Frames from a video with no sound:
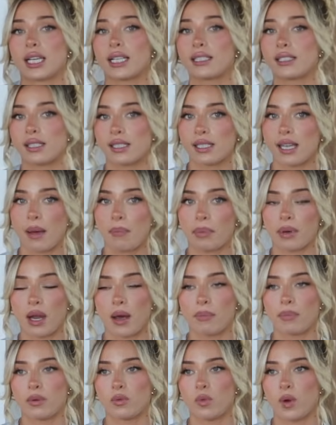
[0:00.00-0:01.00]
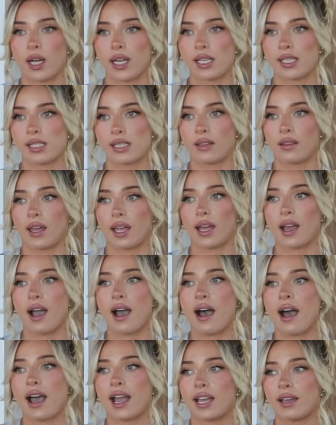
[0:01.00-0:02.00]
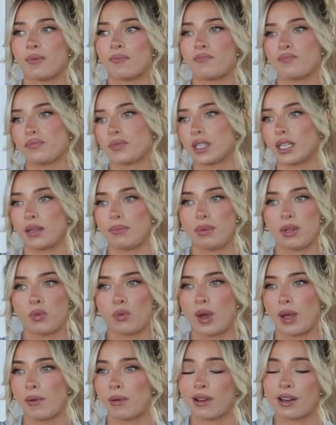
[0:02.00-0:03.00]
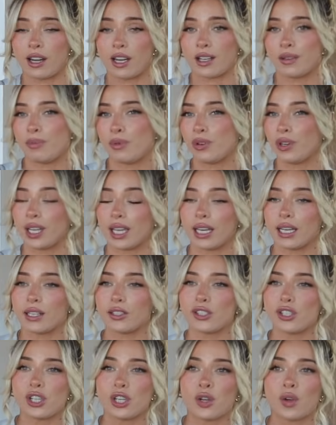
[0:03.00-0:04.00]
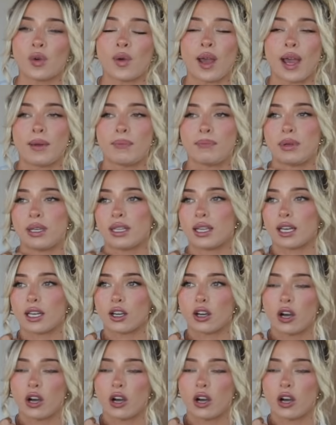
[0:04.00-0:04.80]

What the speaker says: like step it up in ways. And like, yeah, I can be way better at communicating too and be like